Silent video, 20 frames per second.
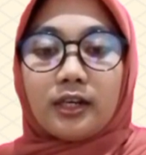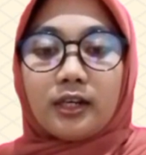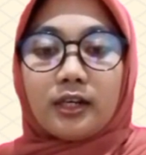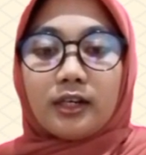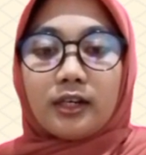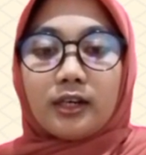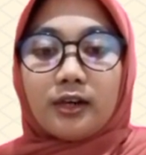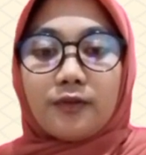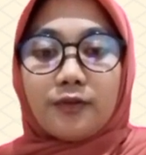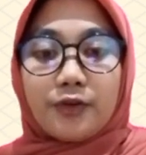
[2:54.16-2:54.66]

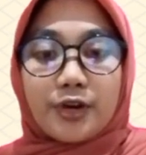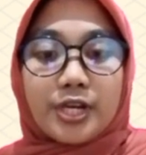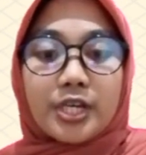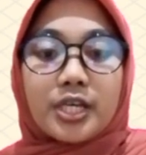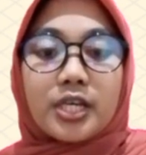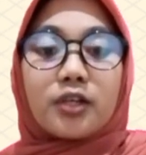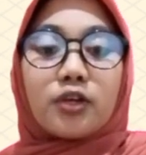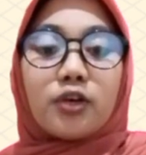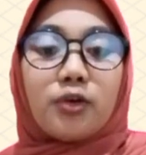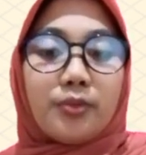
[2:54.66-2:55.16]
foreign
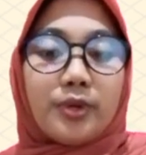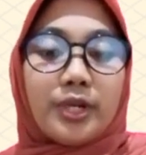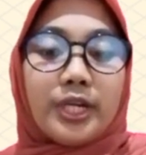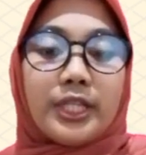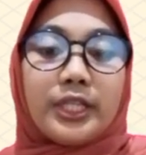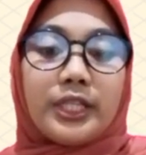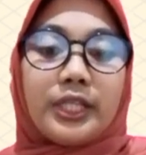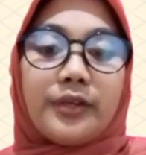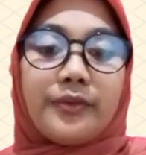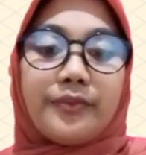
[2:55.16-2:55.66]
community
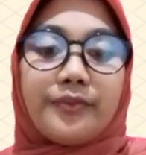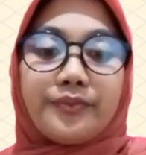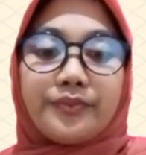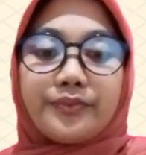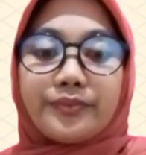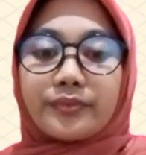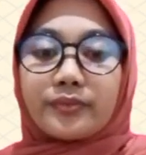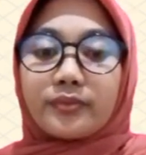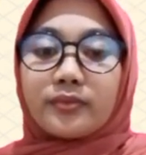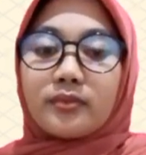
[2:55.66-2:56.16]

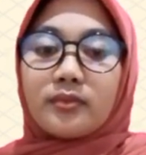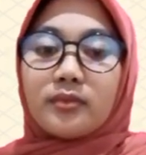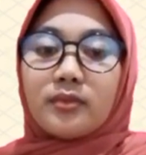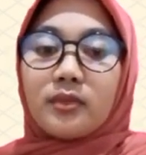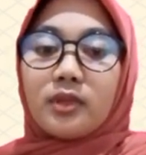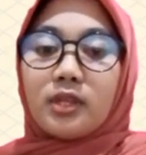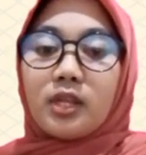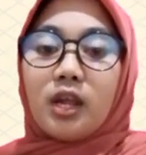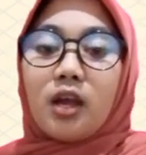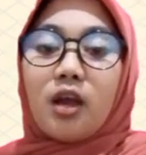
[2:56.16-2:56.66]

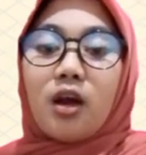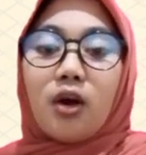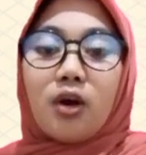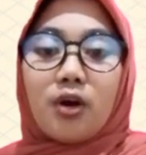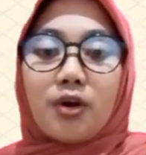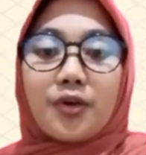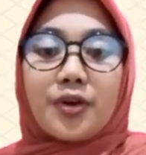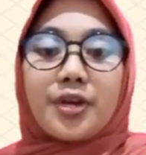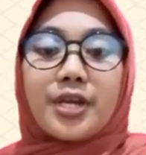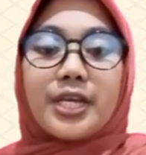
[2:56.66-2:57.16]
or
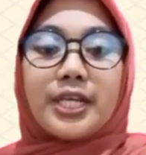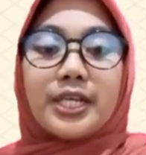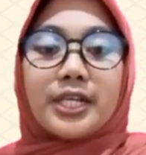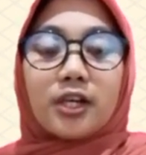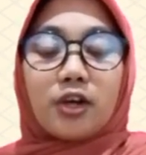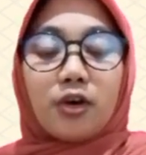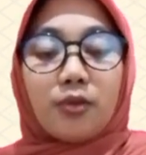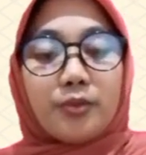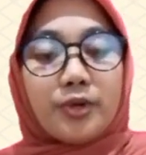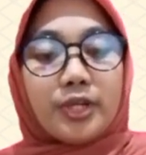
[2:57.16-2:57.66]
in the
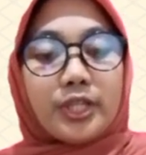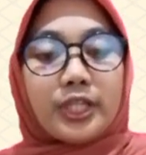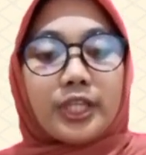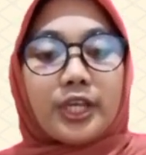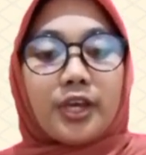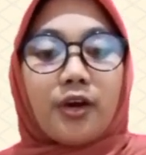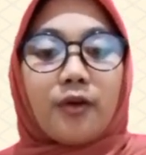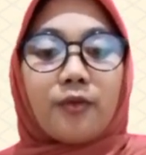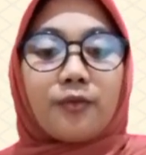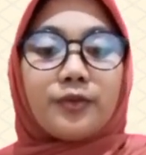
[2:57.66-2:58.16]
community of
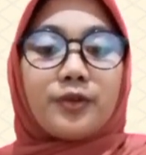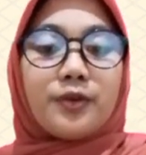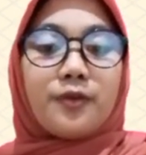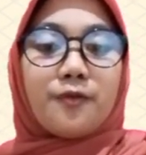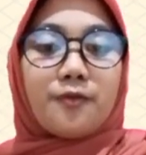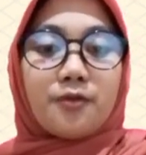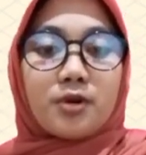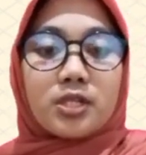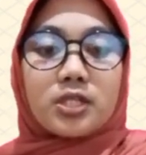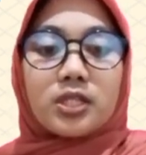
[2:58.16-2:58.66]
the
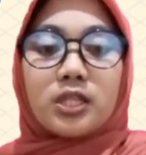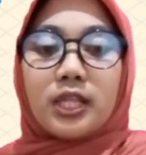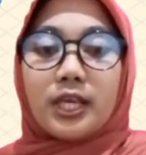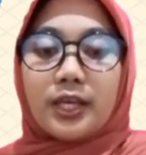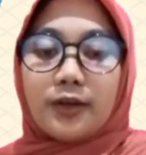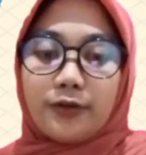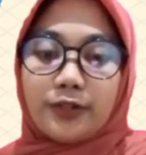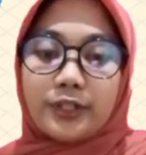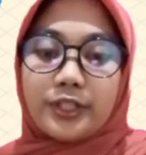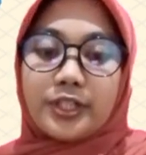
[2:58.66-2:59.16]
first
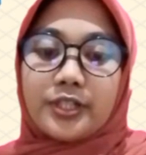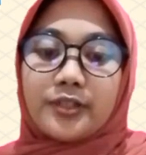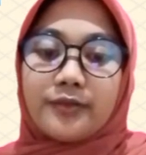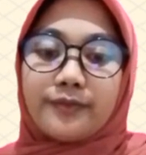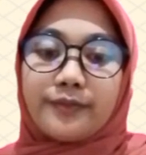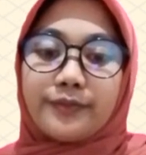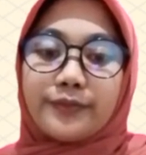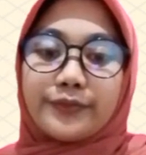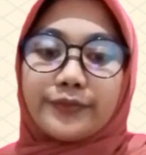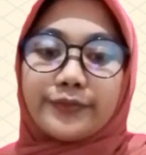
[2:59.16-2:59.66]
language.
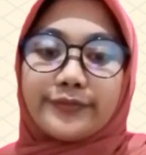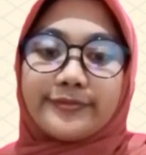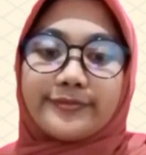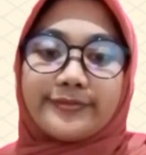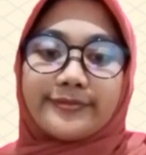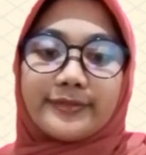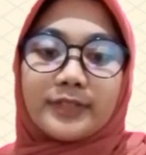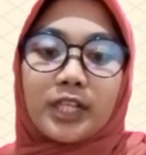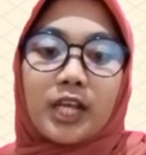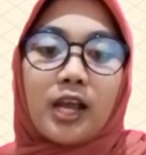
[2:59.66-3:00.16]

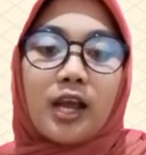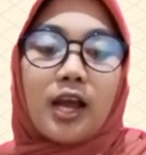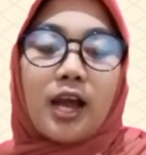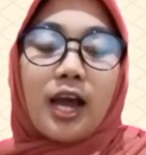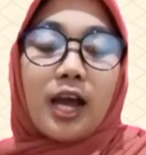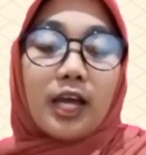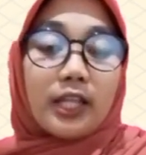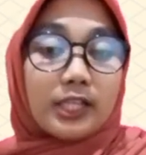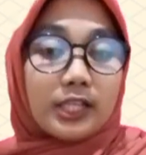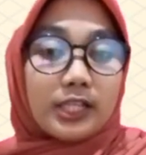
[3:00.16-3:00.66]
I
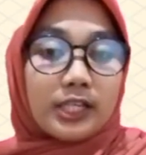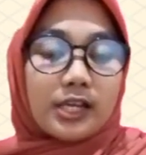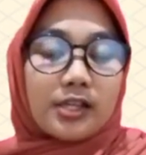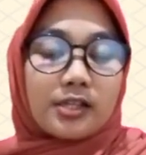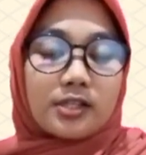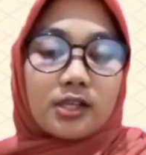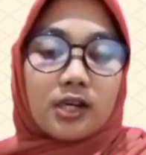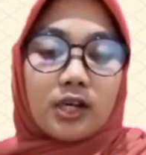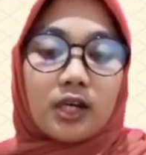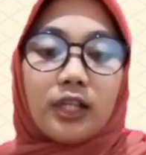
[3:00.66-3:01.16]
think that's
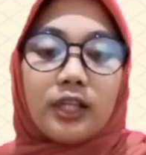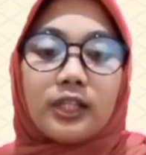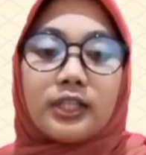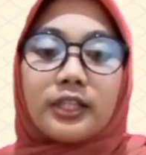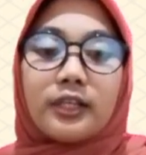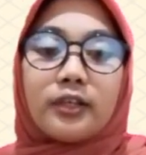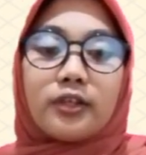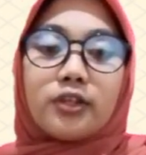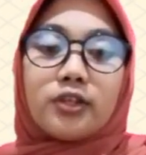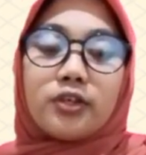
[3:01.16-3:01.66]
all. Thank
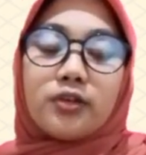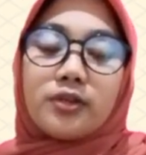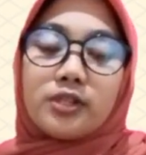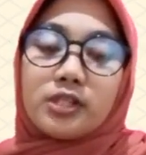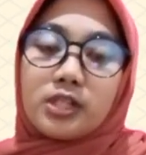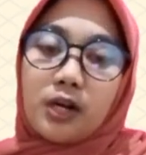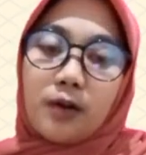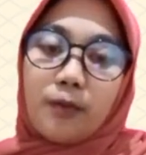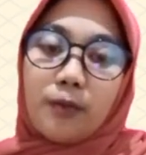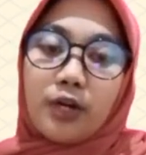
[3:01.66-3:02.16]
you.
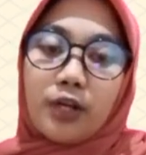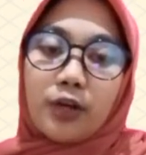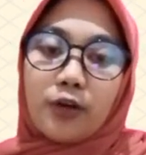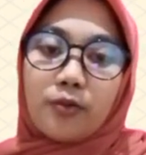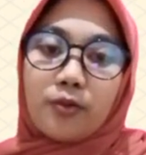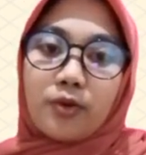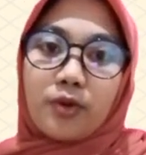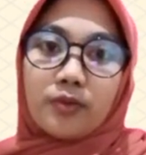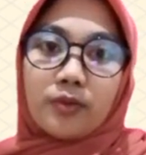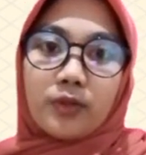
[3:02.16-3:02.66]
Assalamualaikum
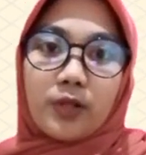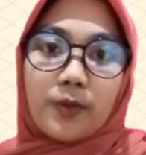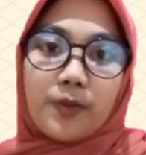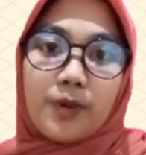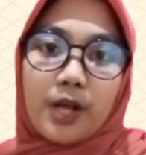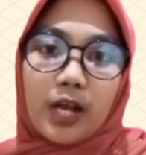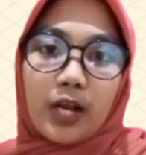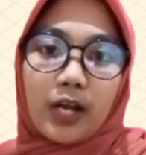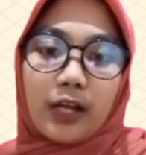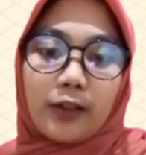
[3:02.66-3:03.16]
warahmatullahi
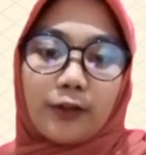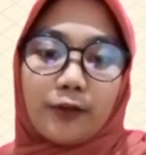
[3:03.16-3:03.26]
wabarakatuh.